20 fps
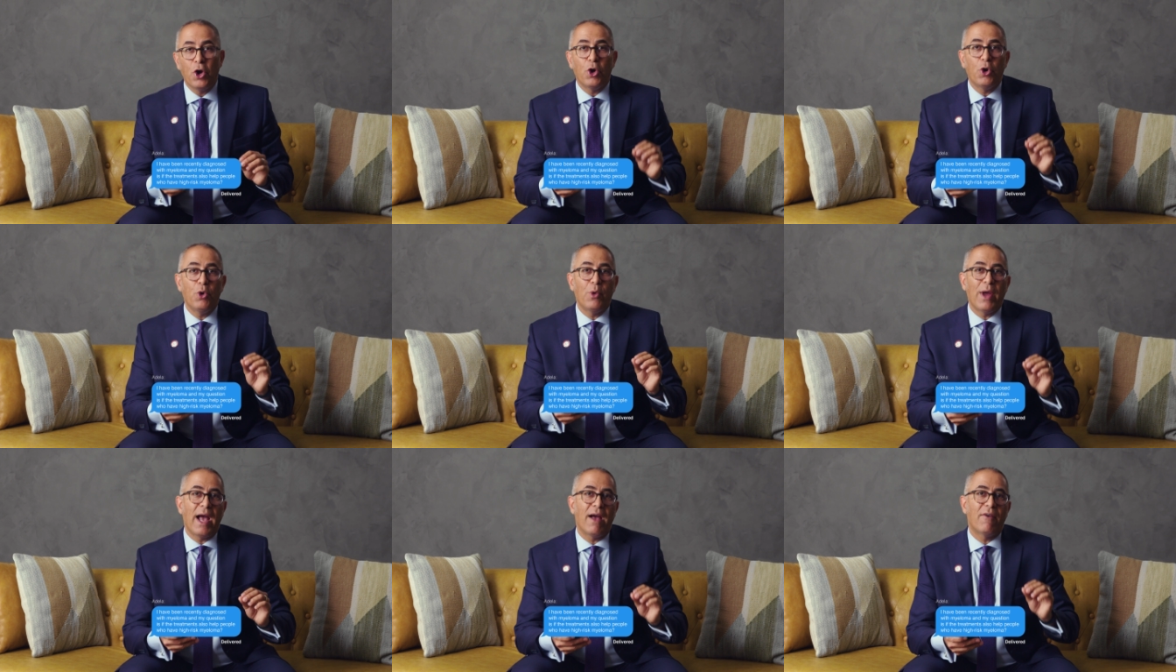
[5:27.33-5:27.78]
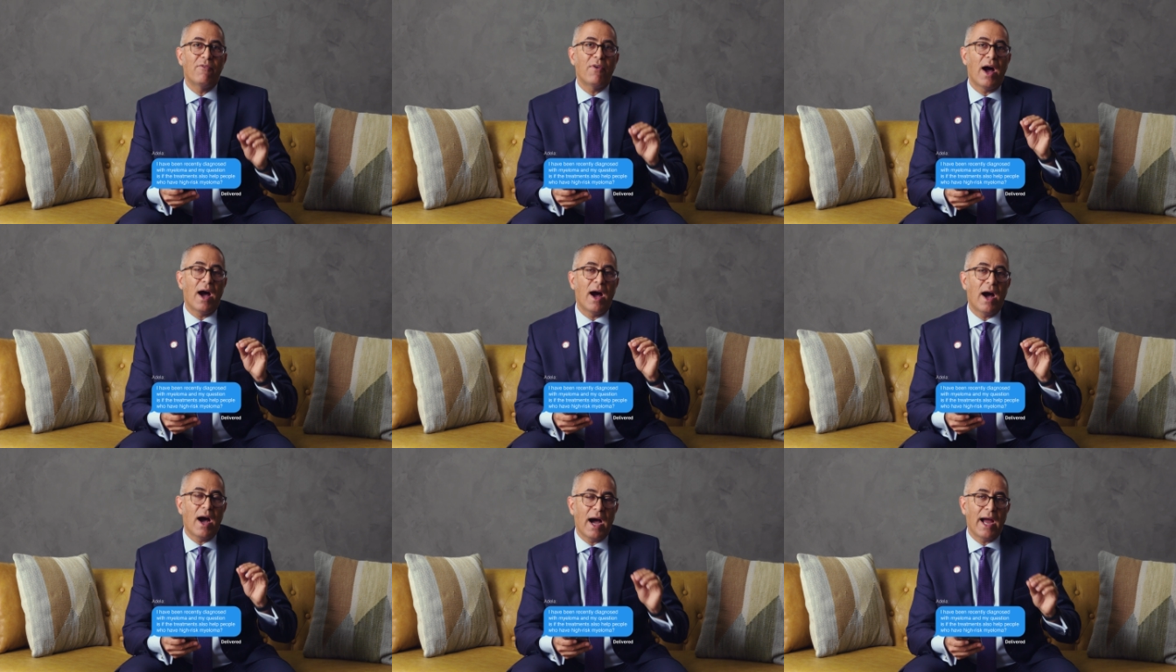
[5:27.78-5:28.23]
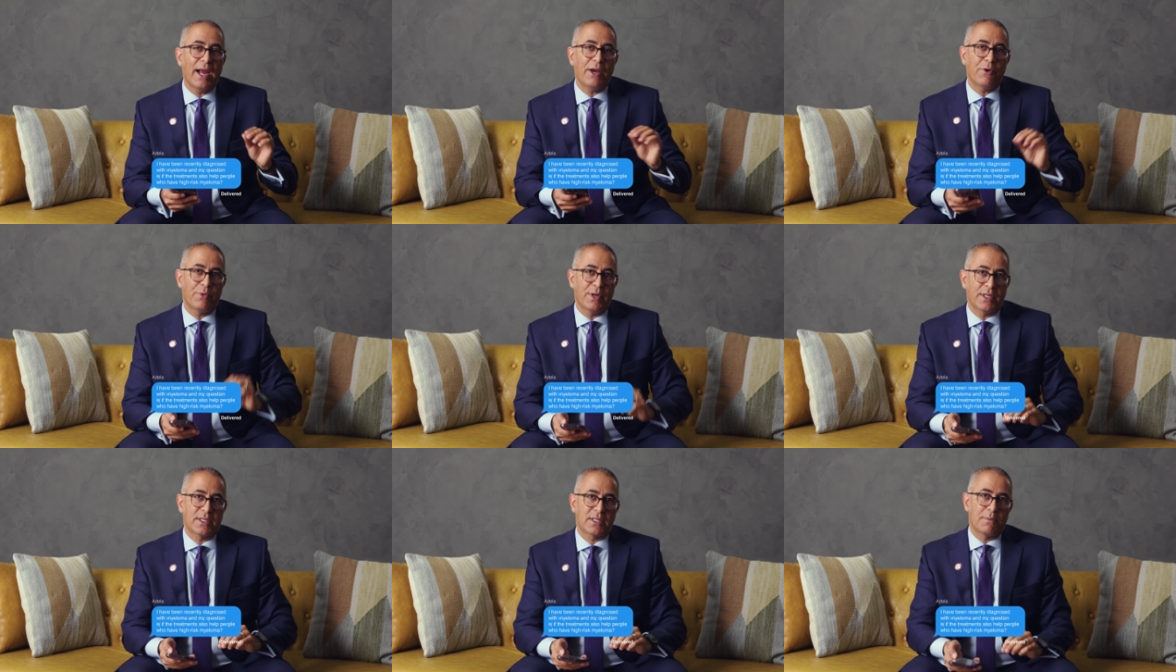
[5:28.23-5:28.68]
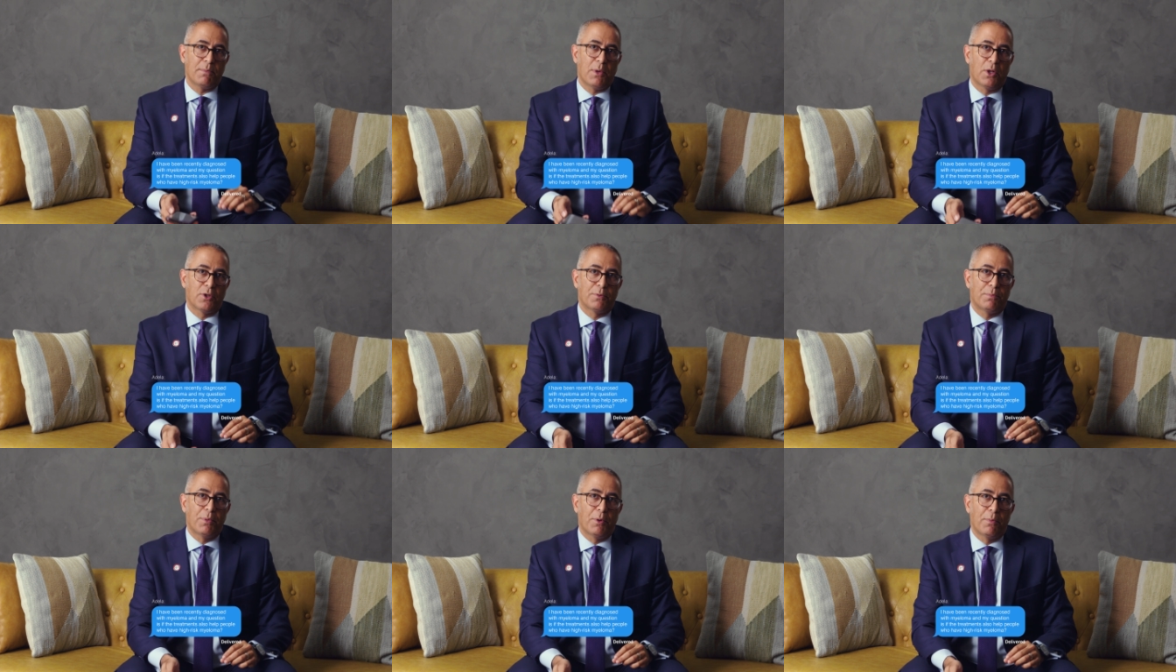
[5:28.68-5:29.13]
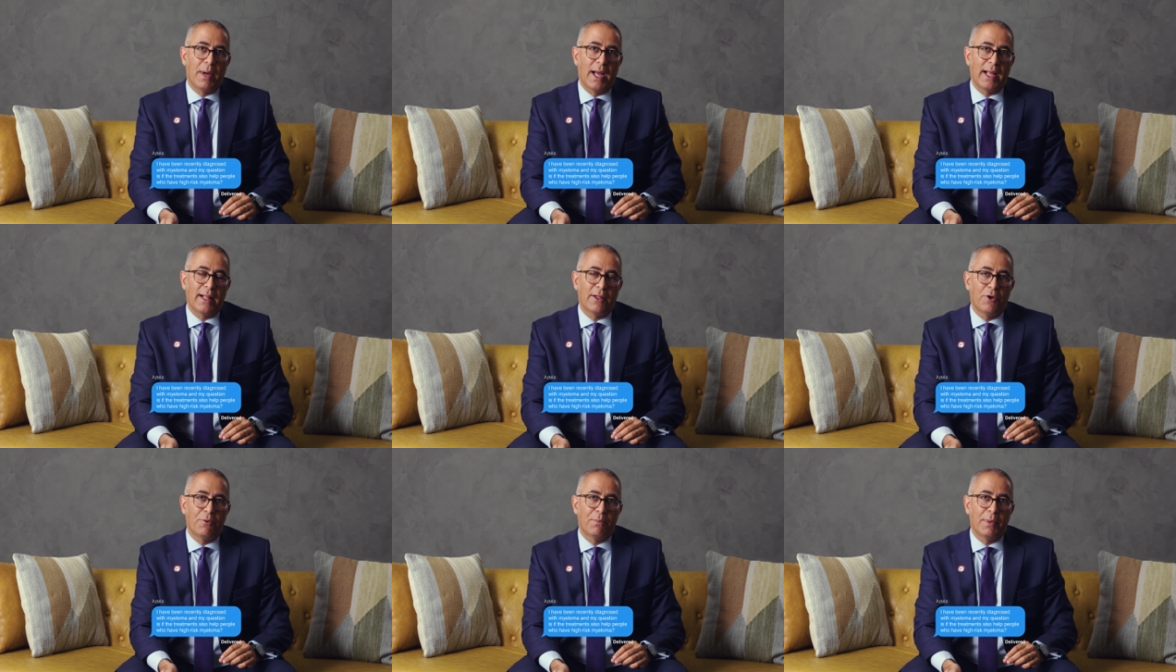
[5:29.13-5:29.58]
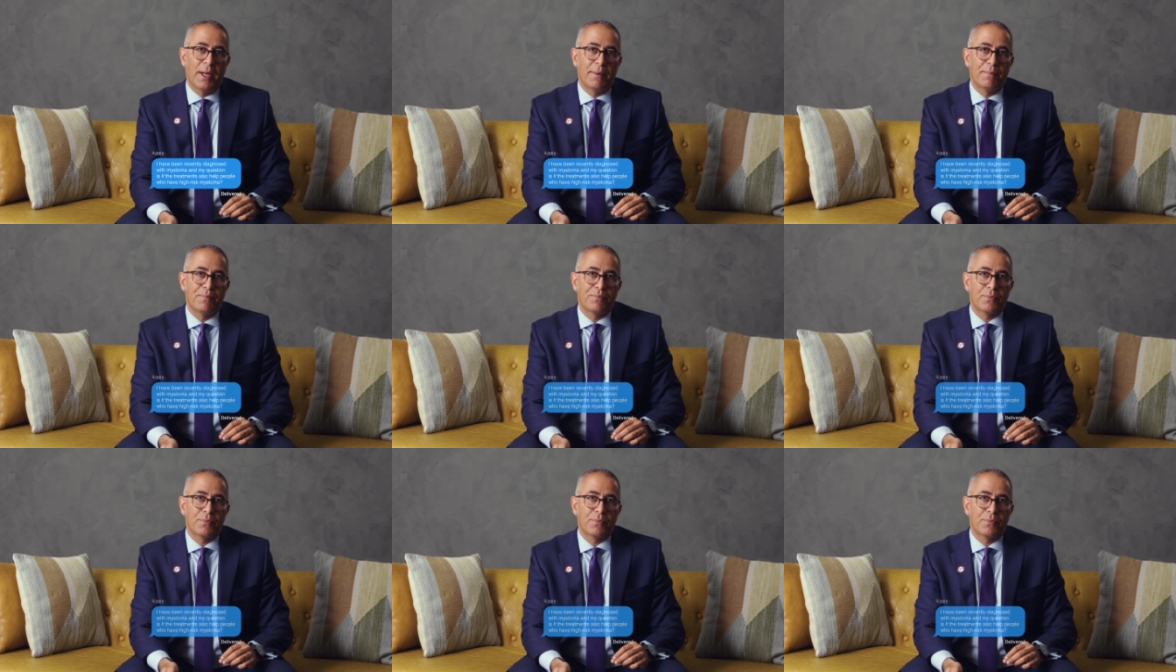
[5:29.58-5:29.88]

who have high-risk multiple myeloma.